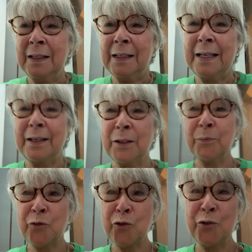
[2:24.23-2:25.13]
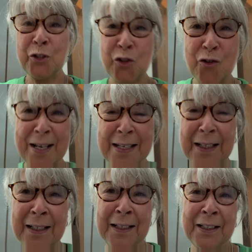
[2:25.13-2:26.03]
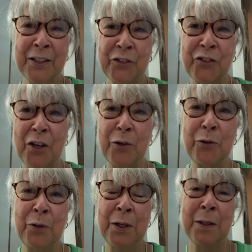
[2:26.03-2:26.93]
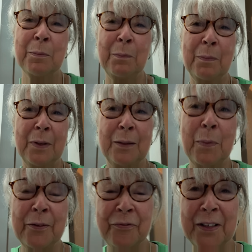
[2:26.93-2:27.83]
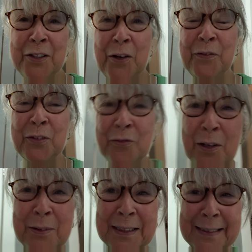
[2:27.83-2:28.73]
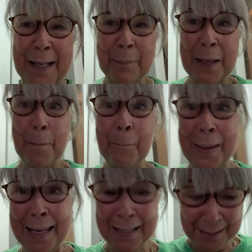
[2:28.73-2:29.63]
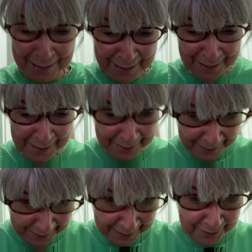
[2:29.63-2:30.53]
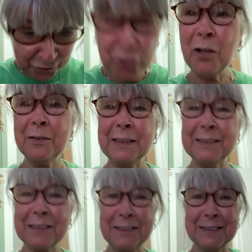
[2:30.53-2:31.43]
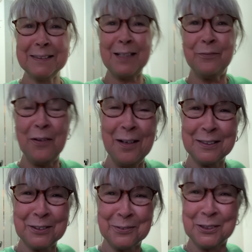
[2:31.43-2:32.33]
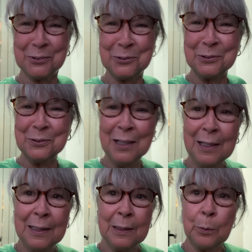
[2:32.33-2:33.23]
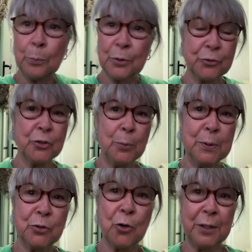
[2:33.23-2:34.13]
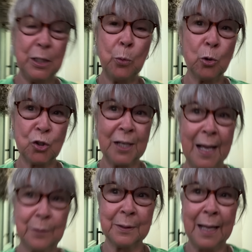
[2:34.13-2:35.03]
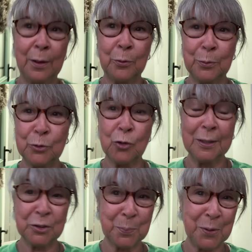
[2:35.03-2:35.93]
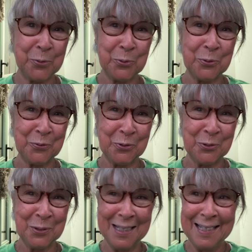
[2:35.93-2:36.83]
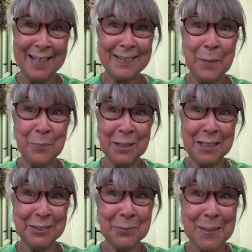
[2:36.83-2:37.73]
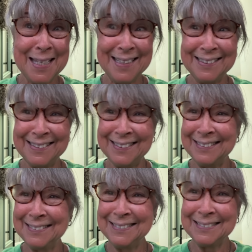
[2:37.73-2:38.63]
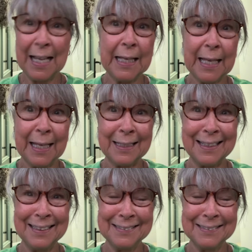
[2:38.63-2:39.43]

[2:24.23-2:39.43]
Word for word: get them through the shredder. So my friend over the road has lent me a bin and Charlie's going to set fire to it all because nobody's got any washing out now. We're trying to be thoughtful. Then we're going to eat again.